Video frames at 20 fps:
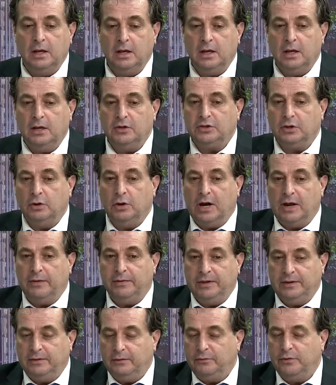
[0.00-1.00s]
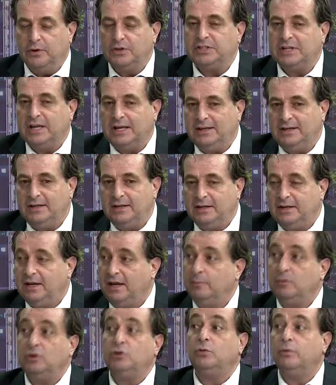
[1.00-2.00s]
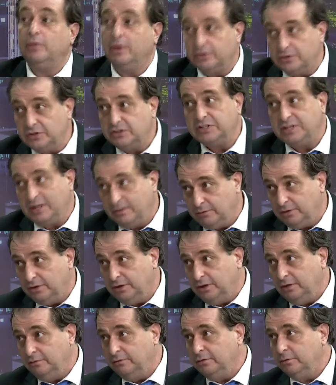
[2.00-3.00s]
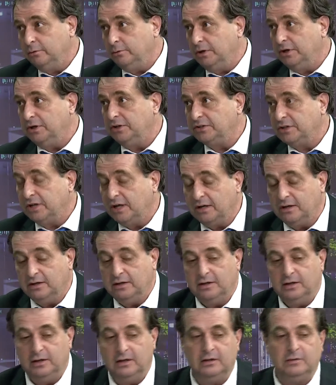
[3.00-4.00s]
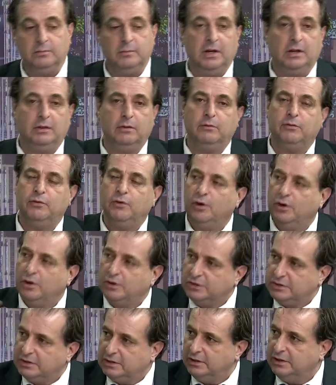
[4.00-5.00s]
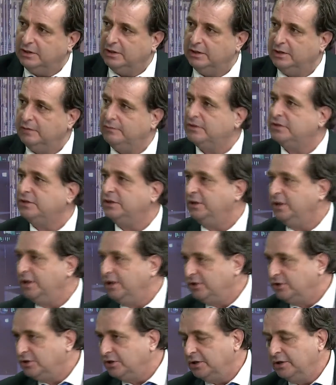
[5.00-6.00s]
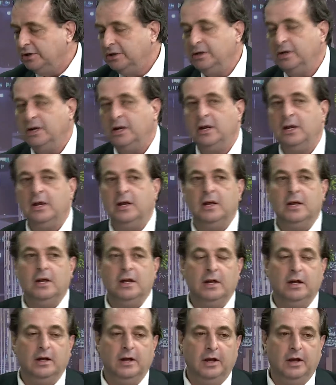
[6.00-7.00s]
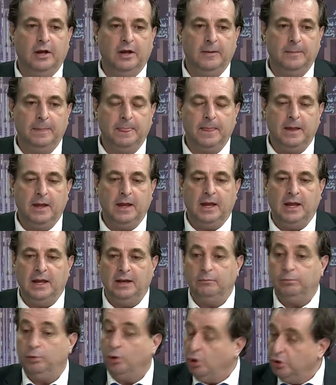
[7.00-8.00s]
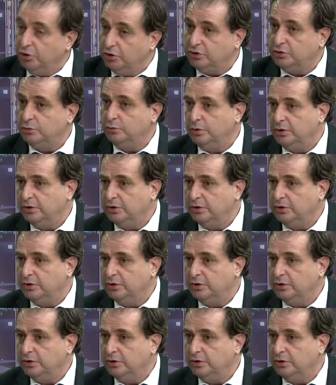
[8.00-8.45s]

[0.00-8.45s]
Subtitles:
so I think the first idea came in 2007 even, when he started it, make the first little investigation, and brought it to a